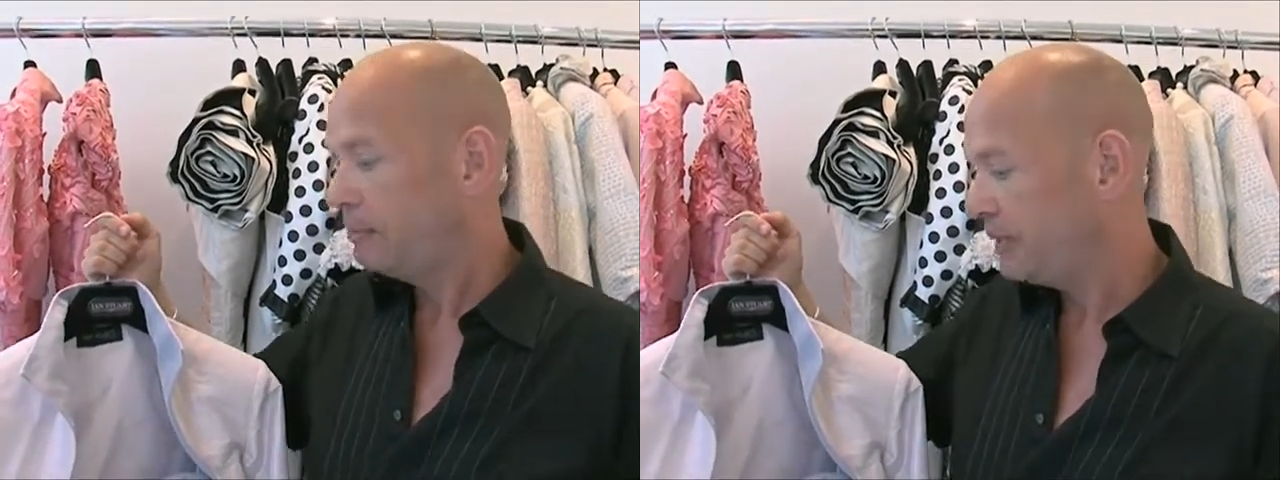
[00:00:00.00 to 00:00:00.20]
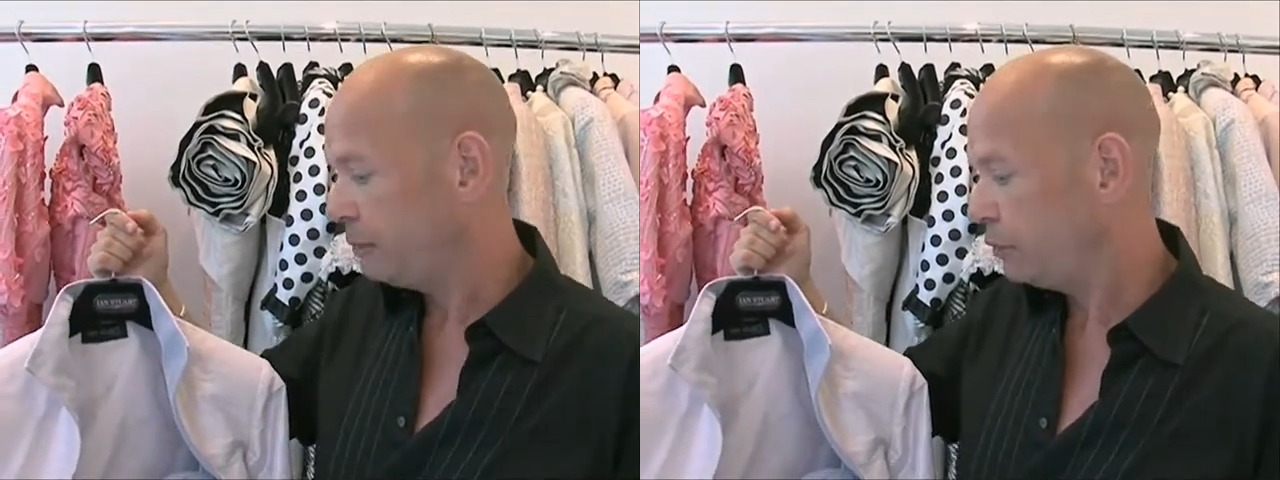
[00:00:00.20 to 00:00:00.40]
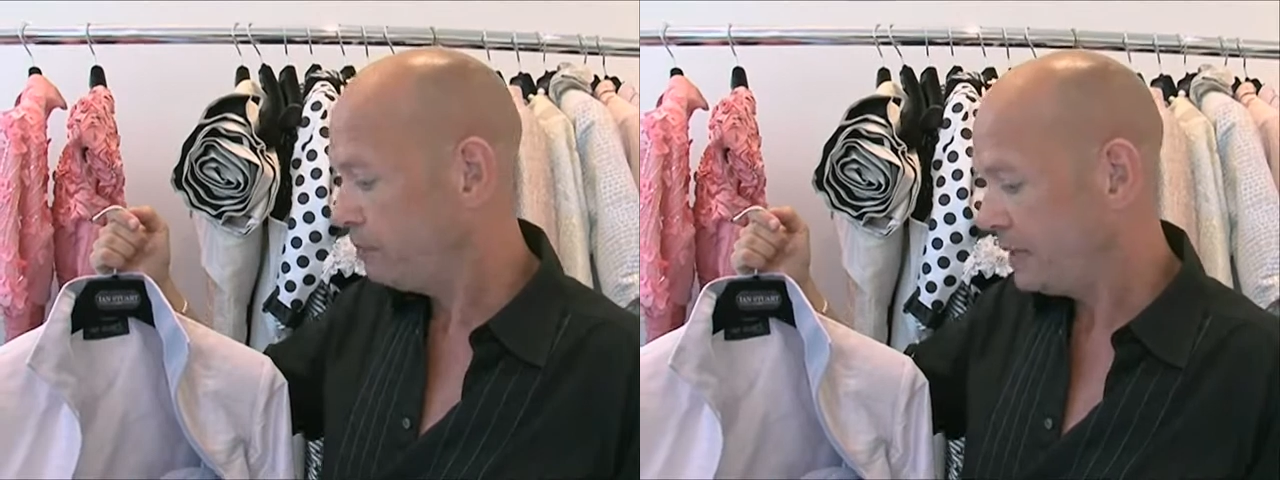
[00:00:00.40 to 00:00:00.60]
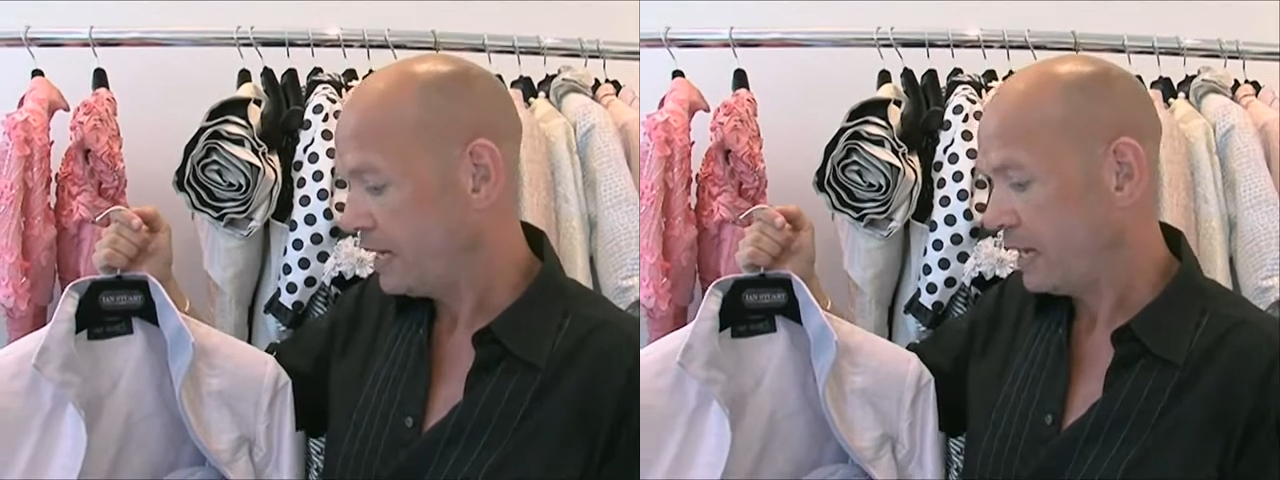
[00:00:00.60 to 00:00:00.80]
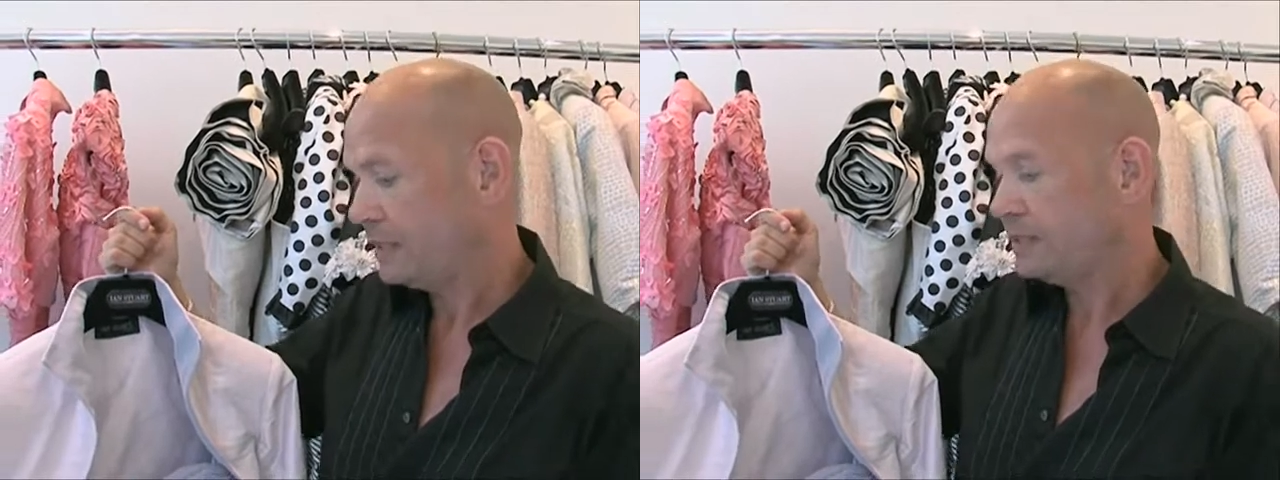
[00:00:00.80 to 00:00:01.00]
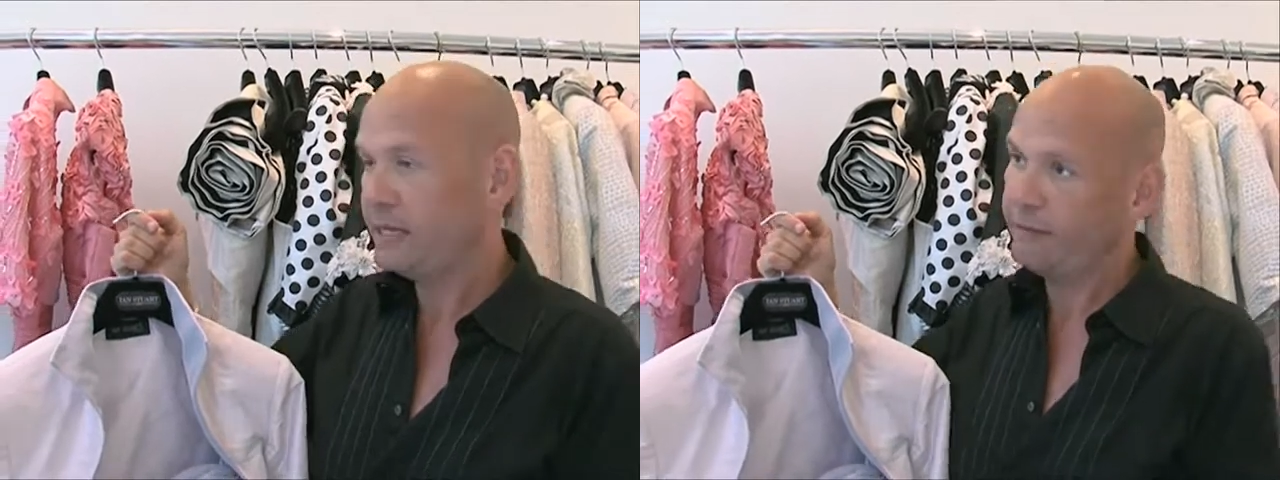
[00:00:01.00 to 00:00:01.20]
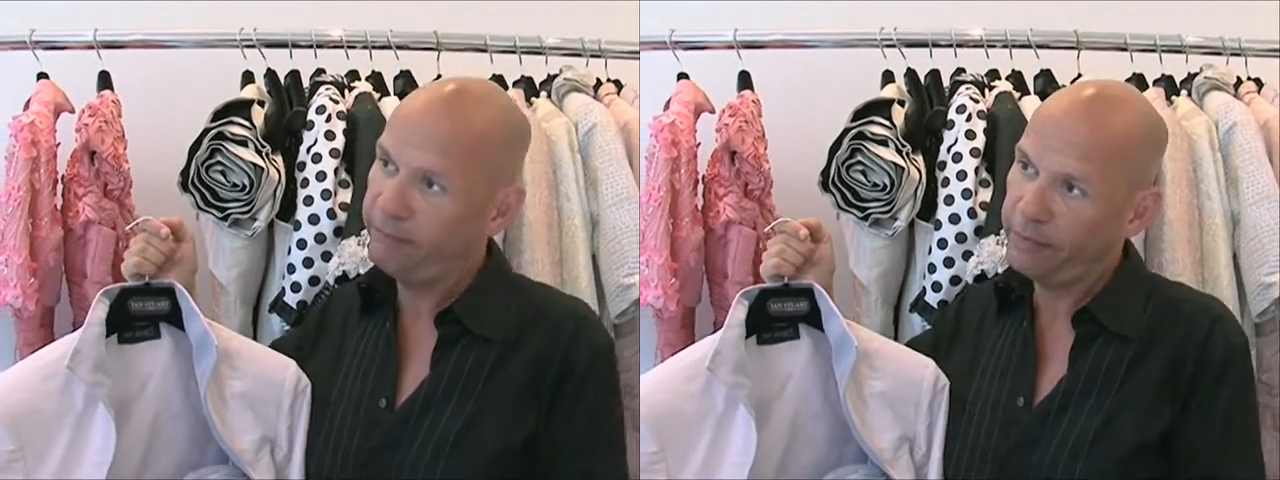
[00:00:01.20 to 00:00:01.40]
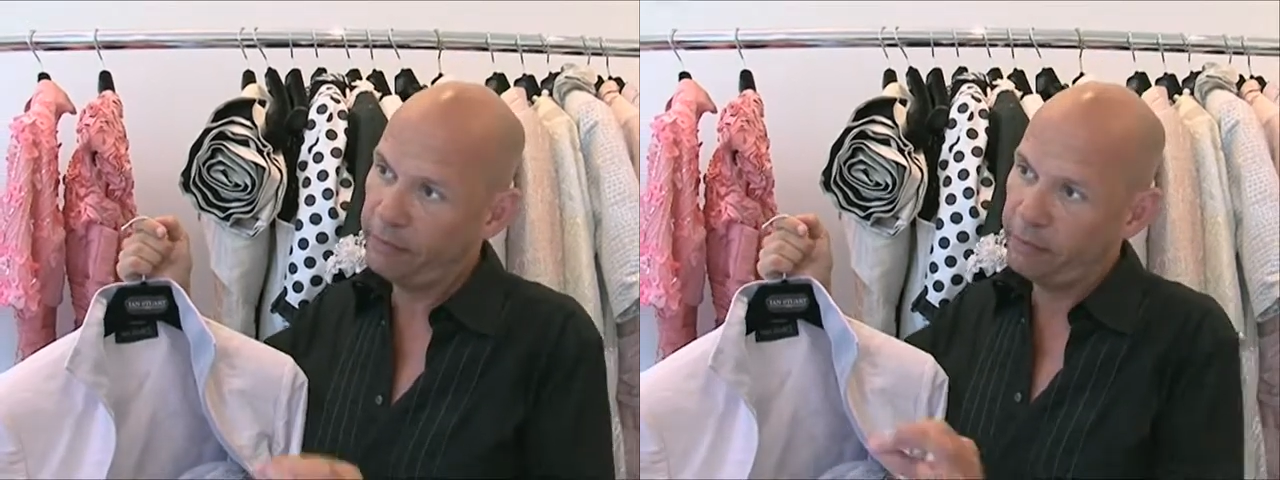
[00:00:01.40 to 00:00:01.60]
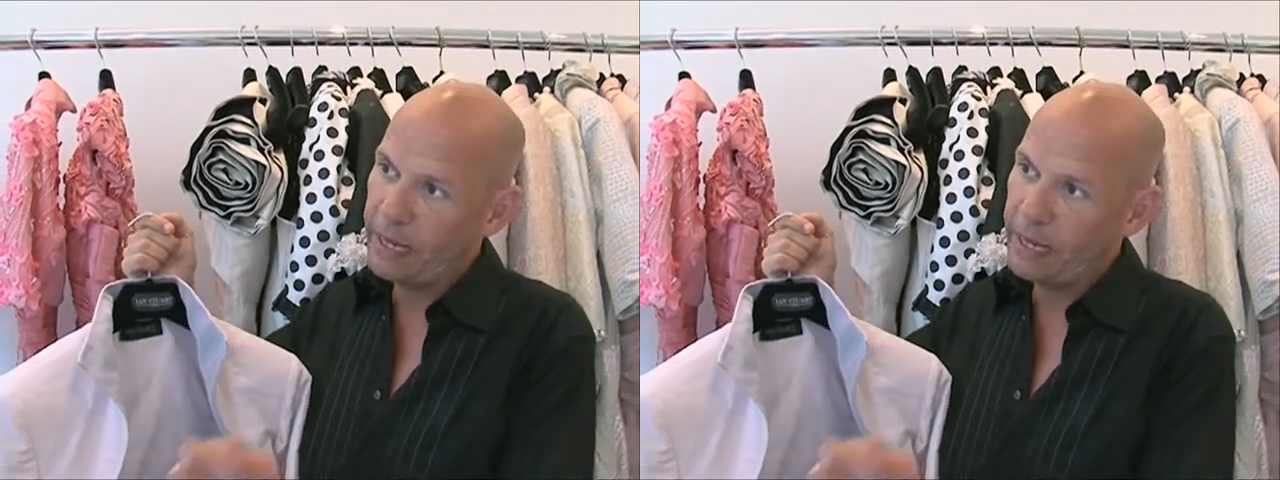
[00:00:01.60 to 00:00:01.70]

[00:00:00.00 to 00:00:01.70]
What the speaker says: but it would be nice if there are